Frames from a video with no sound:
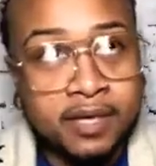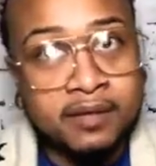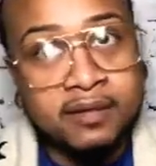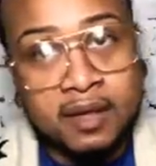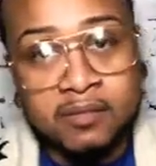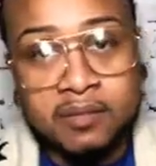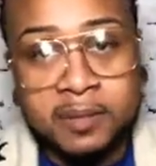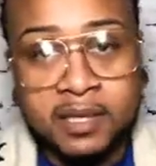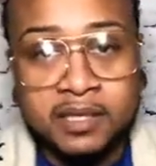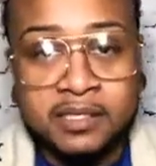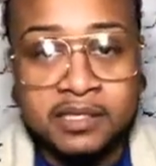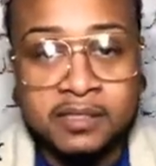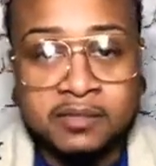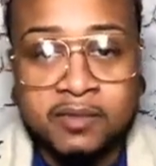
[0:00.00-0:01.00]
they would be
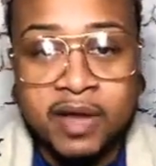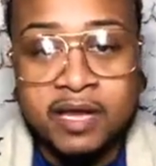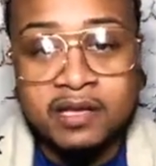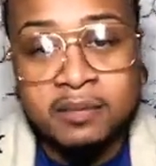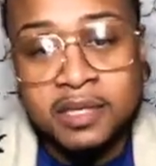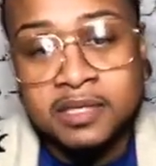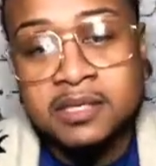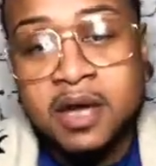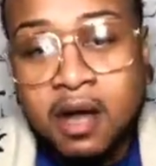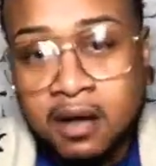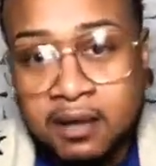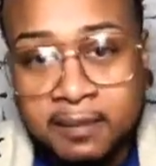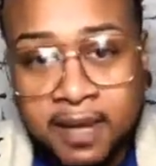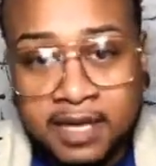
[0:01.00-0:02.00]
just randomly
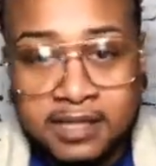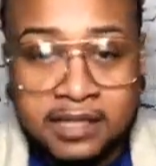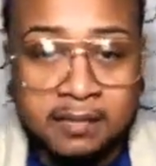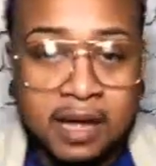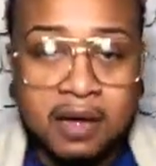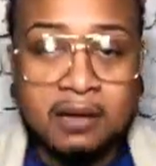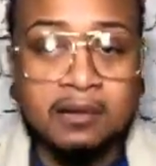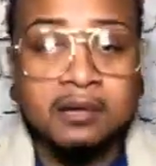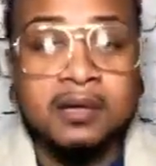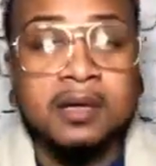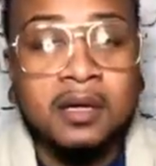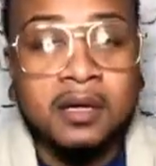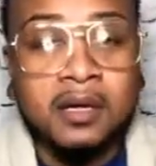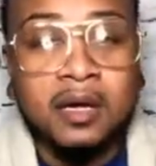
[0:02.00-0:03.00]
talking mess about
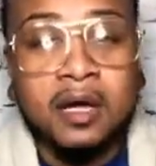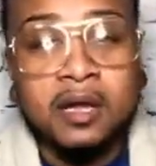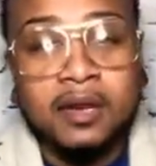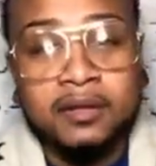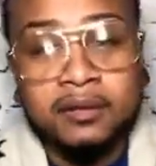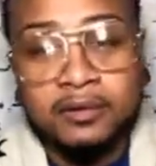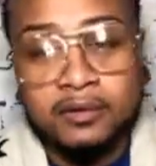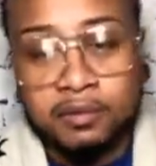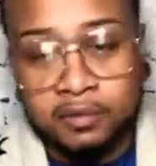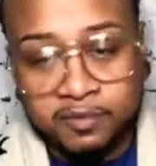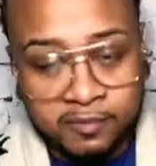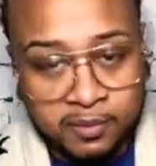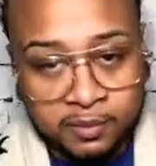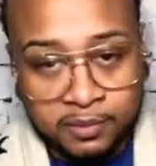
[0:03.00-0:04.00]
another group
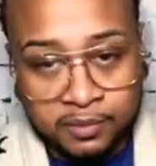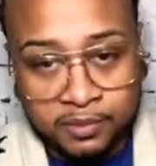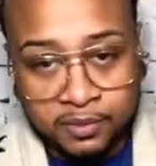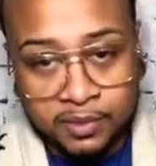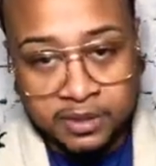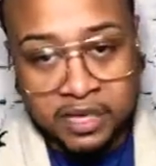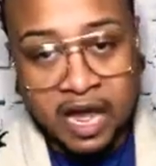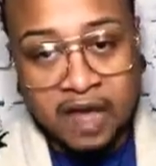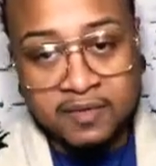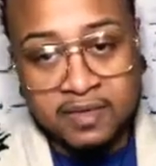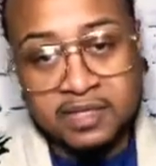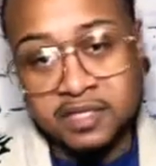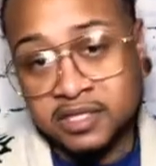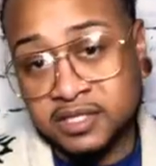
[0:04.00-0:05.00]
of people who are
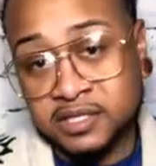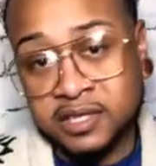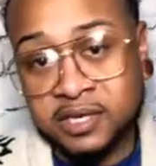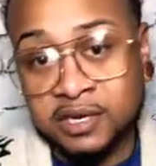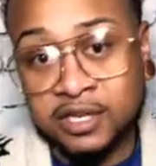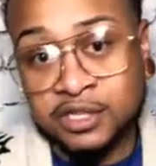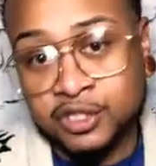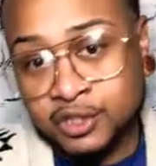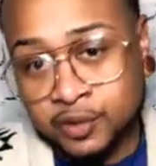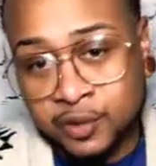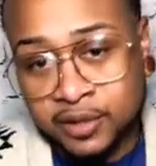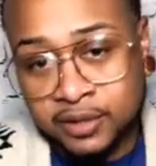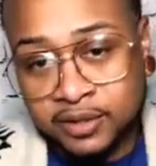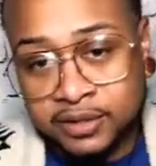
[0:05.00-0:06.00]
obviously just here
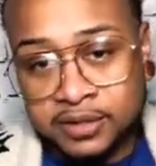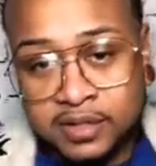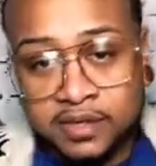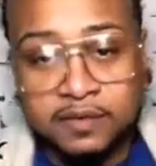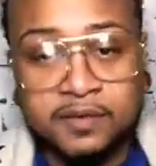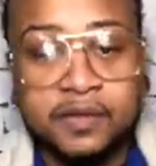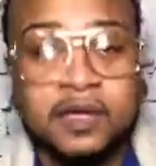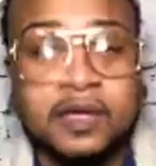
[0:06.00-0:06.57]
enjoying themselves,